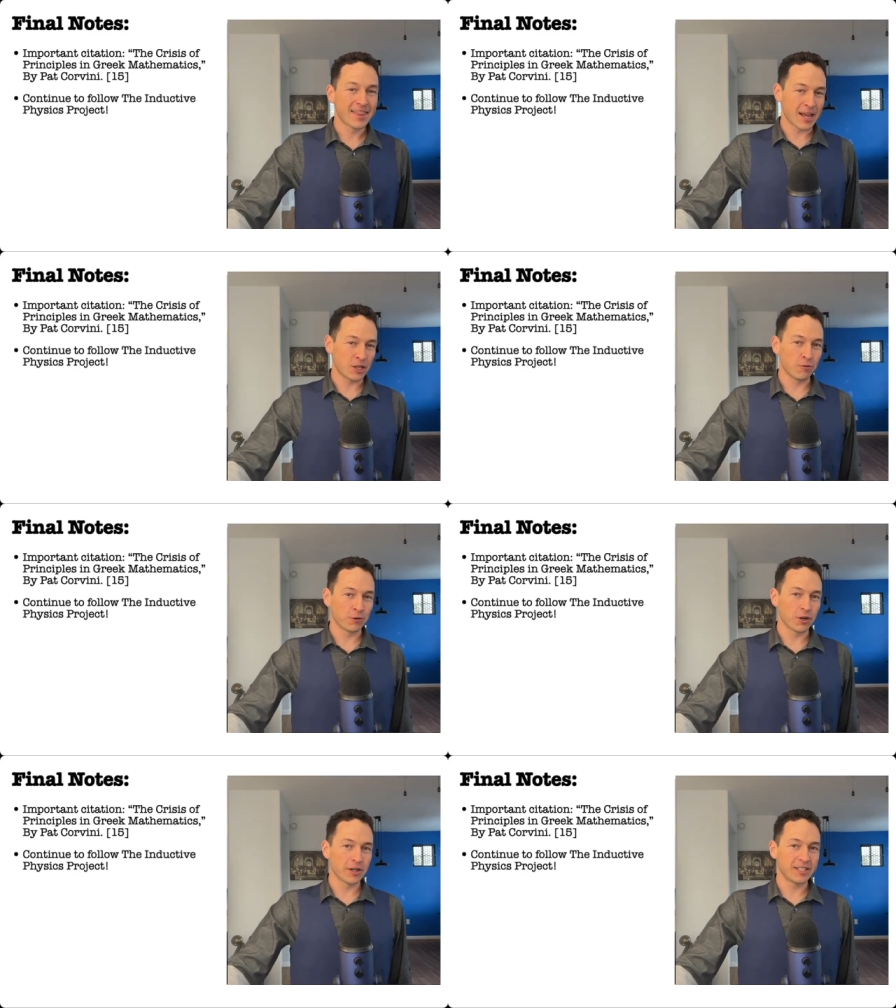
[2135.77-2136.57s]
Thank you
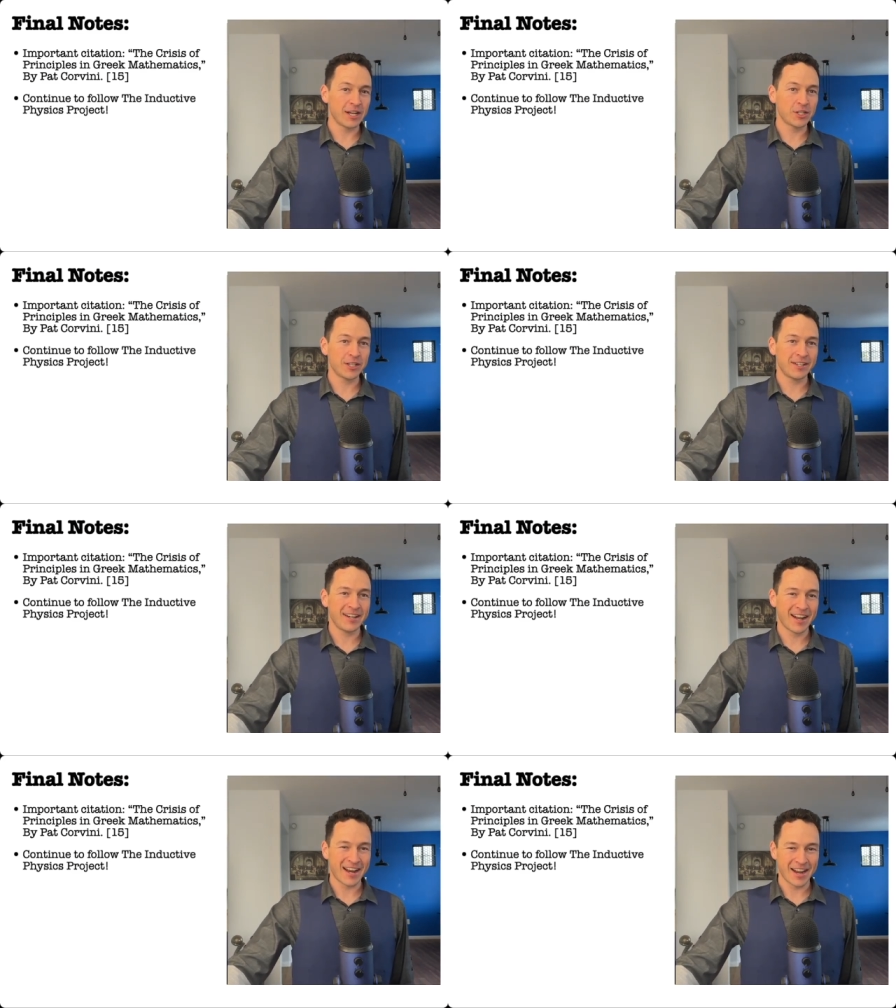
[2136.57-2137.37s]
for your
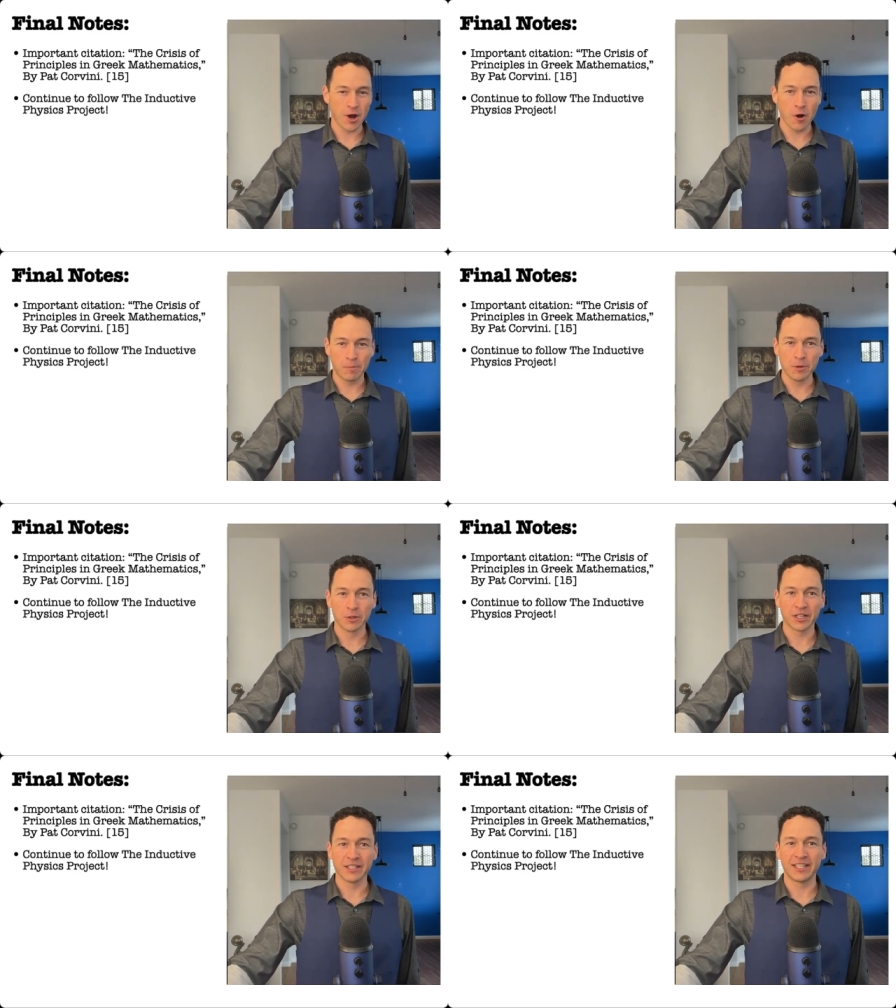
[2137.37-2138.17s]
attention, and I hope
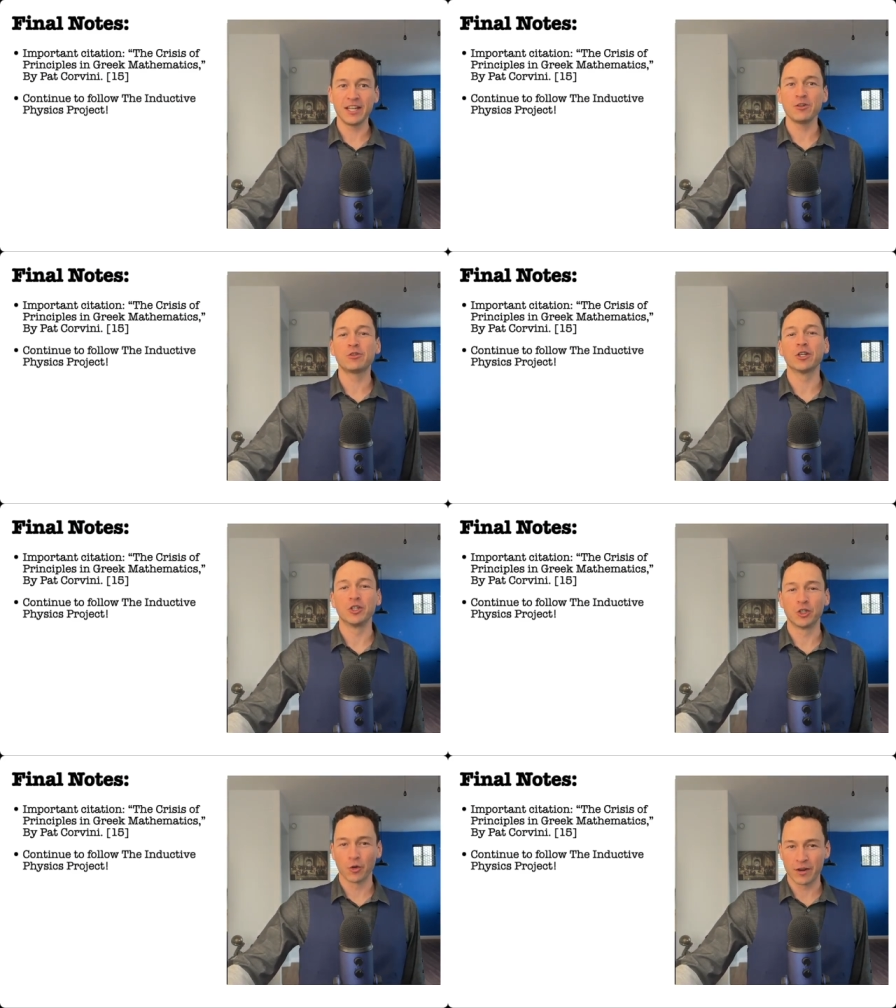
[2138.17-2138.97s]
you will continue to
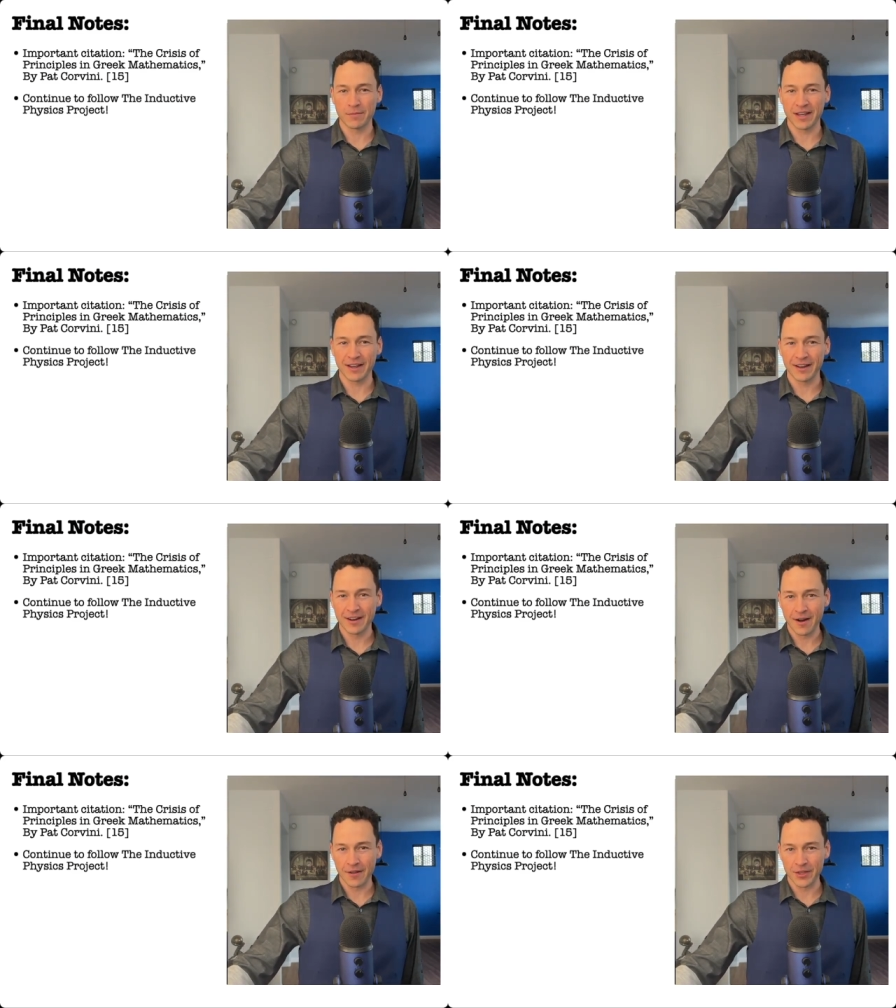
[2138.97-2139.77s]
join me
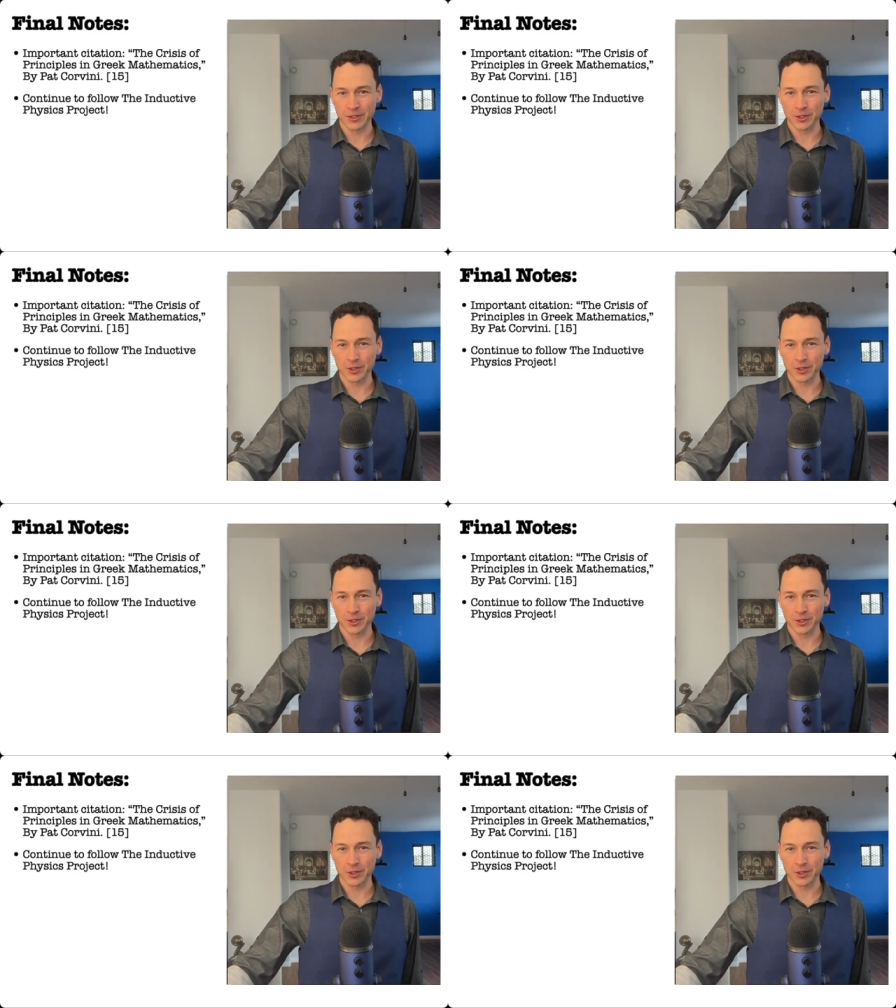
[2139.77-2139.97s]
on this